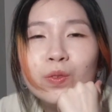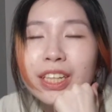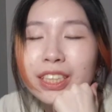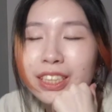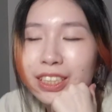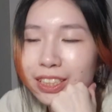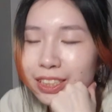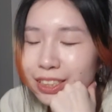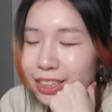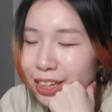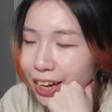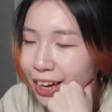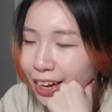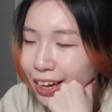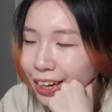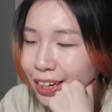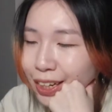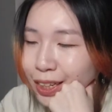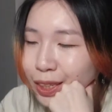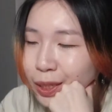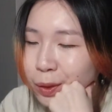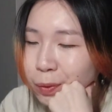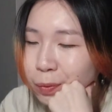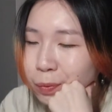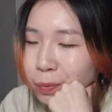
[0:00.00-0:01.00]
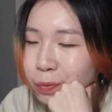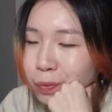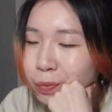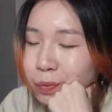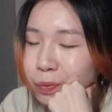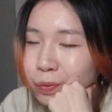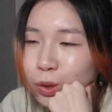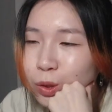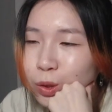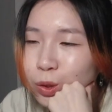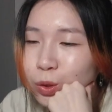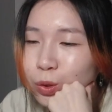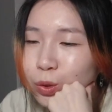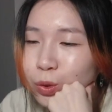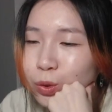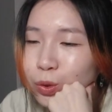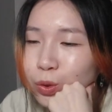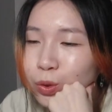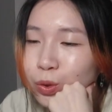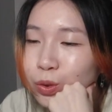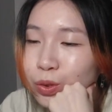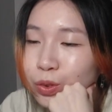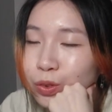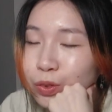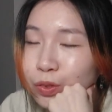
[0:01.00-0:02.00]
it's time
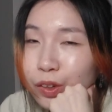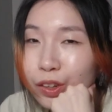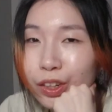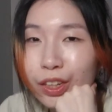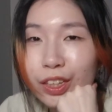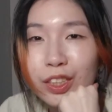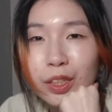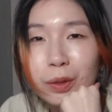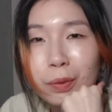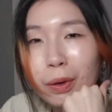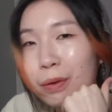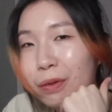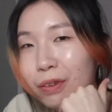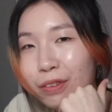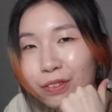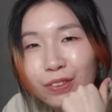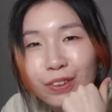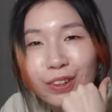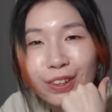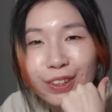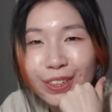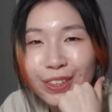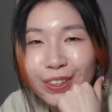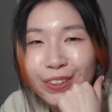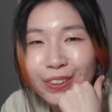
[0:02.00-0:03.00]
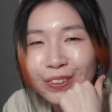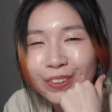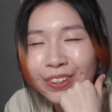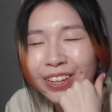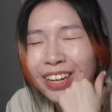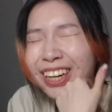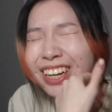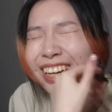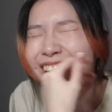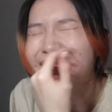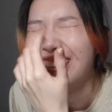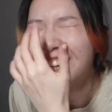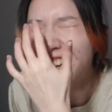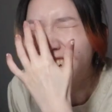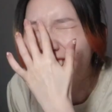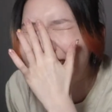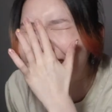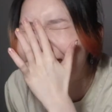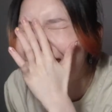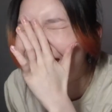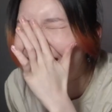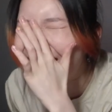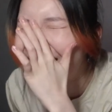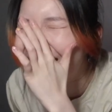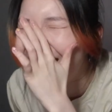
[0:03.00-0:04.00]
to focus on my portfolio.
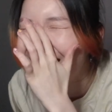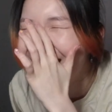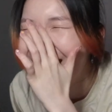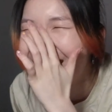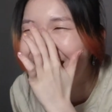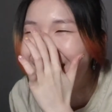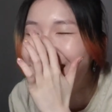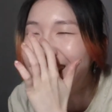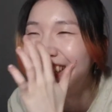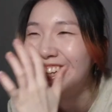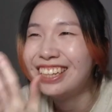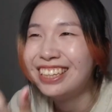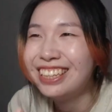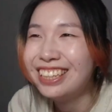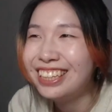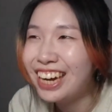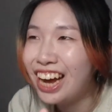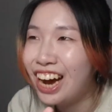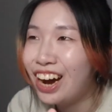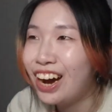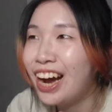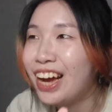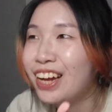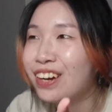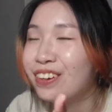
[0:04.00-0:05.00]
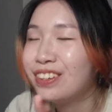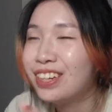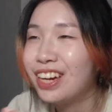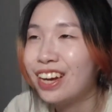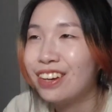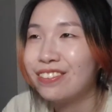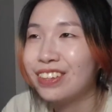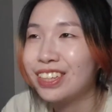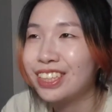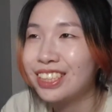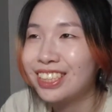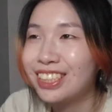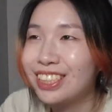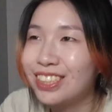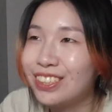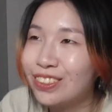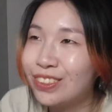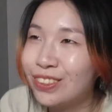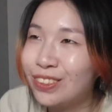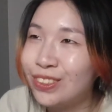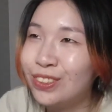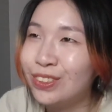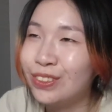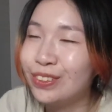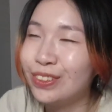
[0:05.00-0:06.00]
Now I don't have
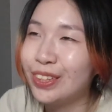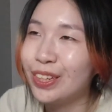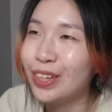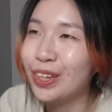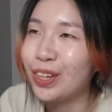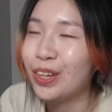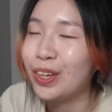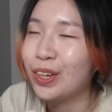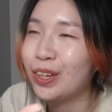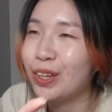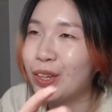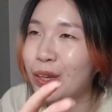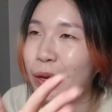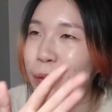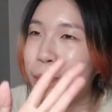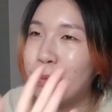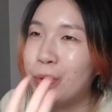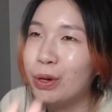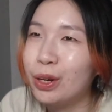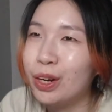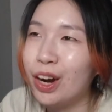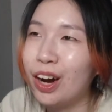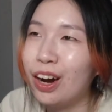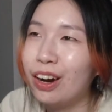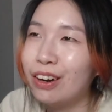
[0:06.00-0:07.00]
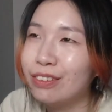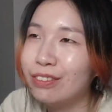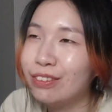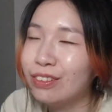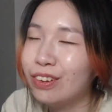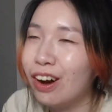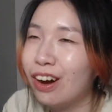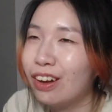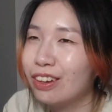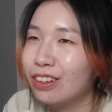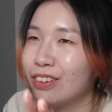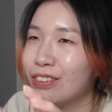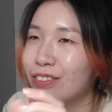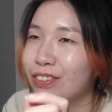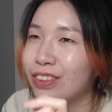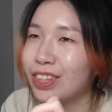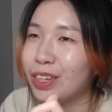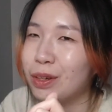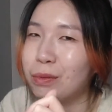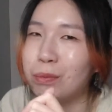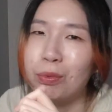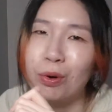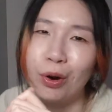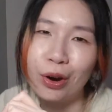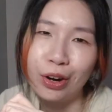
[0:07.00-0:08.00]
excuse to like put off all of the
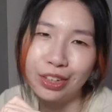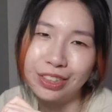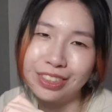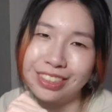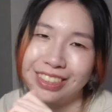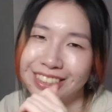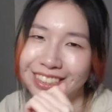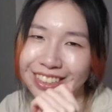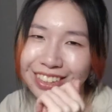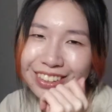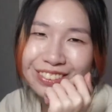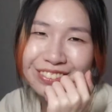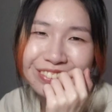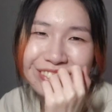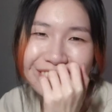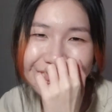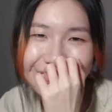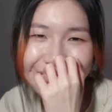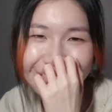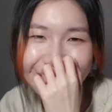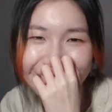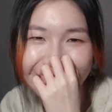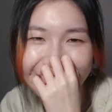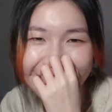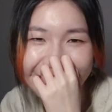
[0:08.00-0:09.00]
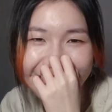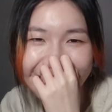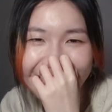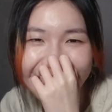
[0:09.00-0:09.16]
important stuff. So